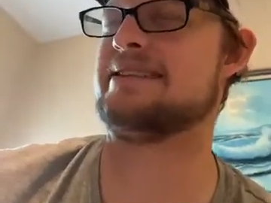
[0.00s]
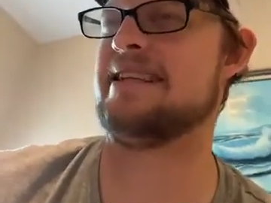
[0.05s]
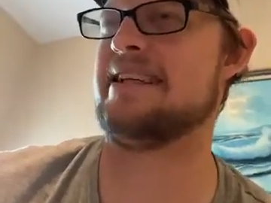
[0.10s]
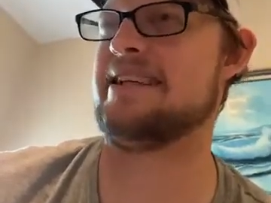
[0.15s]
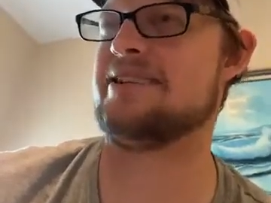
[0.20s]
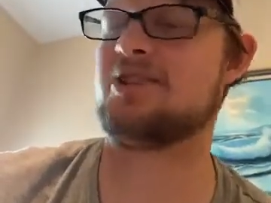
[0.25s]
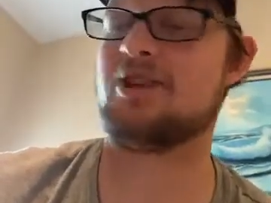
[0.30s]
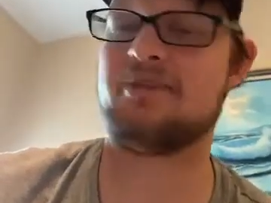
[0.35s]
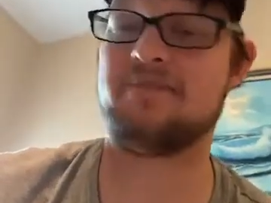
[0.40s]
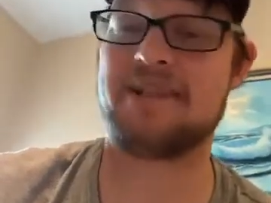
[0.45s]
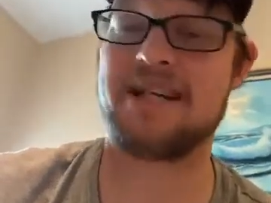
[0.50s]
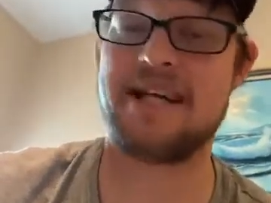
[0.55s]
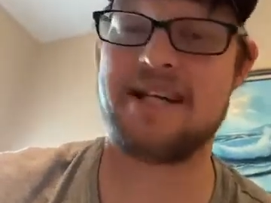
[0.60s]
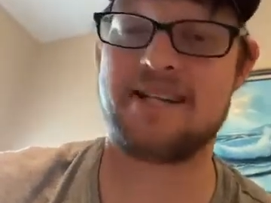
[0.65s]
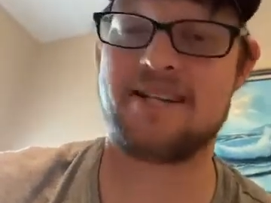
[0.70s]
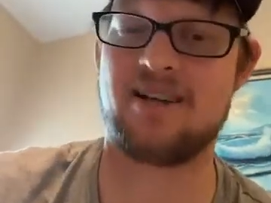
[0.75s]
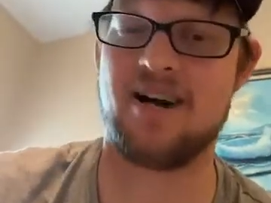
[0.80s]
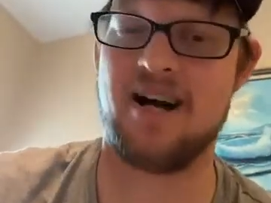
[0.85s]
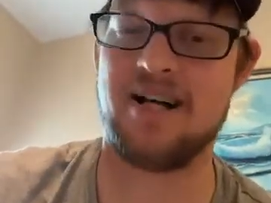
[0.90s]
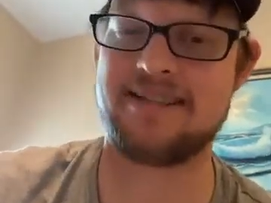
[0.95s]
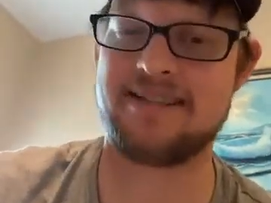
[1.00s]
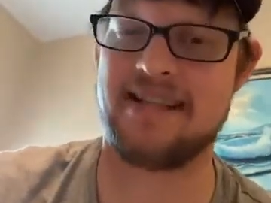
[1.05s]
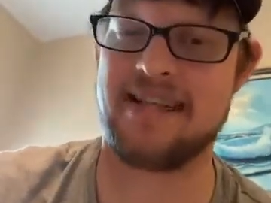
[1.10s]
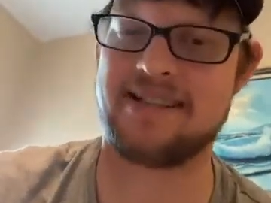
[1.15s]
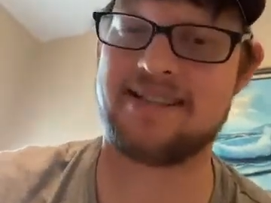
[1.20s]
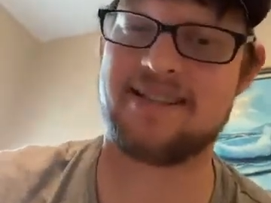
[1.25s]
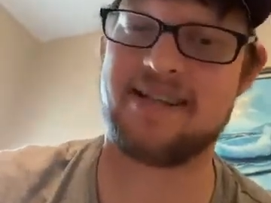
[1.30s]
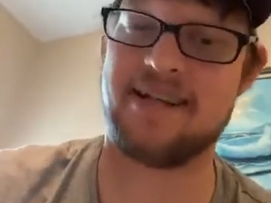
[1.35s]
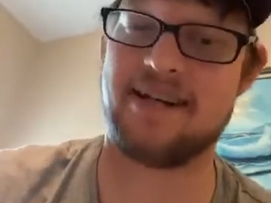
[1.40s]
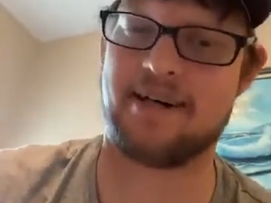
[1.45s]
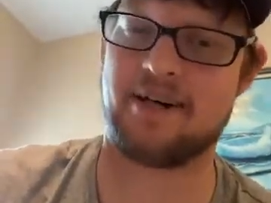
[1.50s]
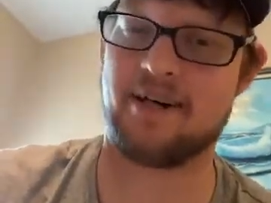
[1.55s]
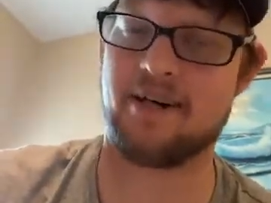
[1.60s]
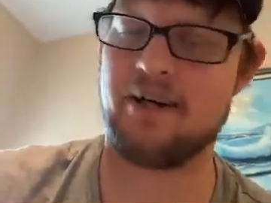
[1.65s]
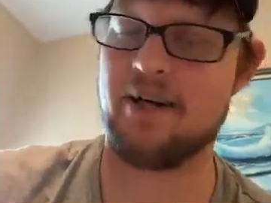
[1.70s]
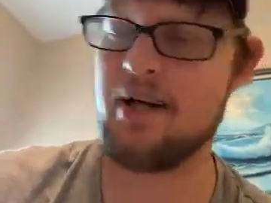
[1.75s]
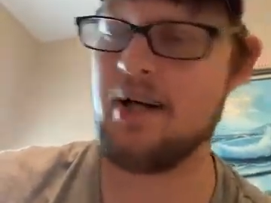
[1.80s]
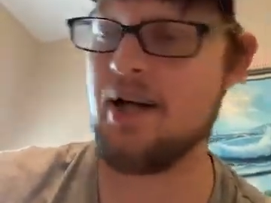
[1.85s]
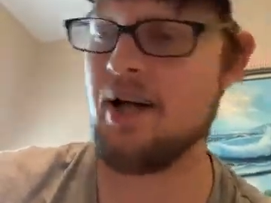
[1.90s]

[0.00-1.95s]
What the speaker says: And he took me out of context there.